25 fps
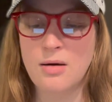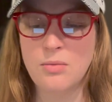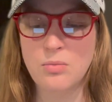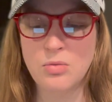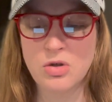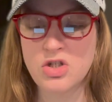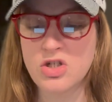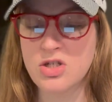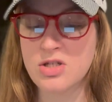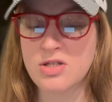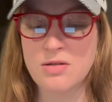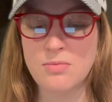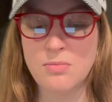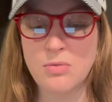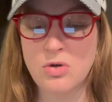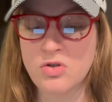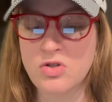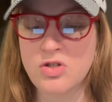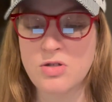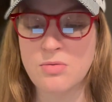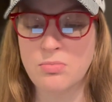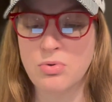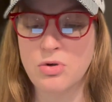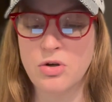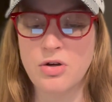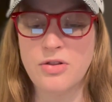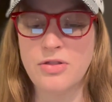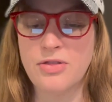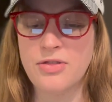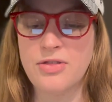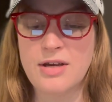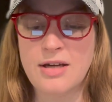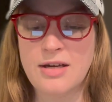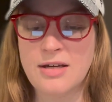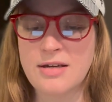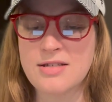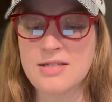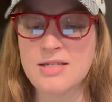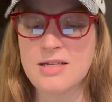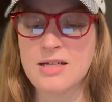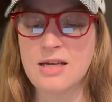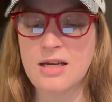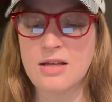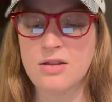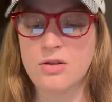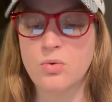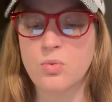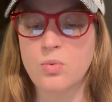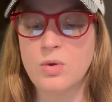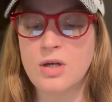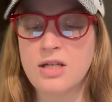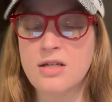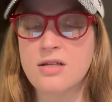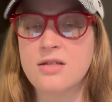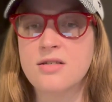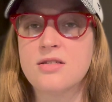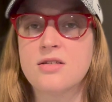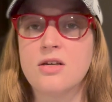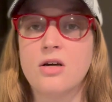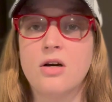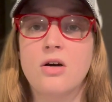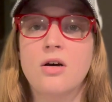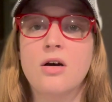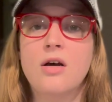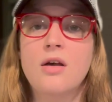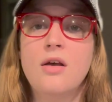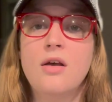which is the most important thing, is to get the win. So